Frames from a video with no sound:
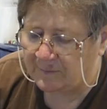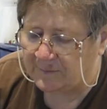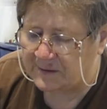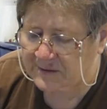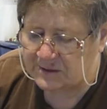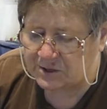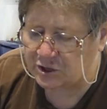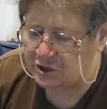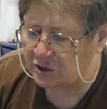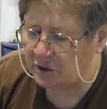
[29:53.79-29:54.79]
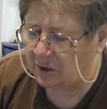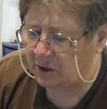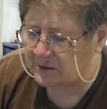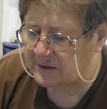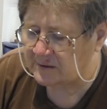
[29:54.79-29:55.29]
There's 2
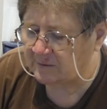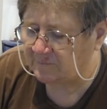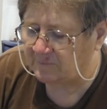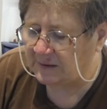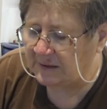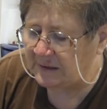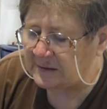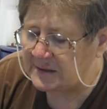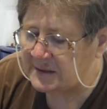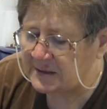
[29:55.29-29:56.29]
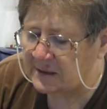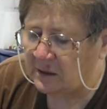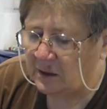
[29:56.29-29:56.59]
lots of lids.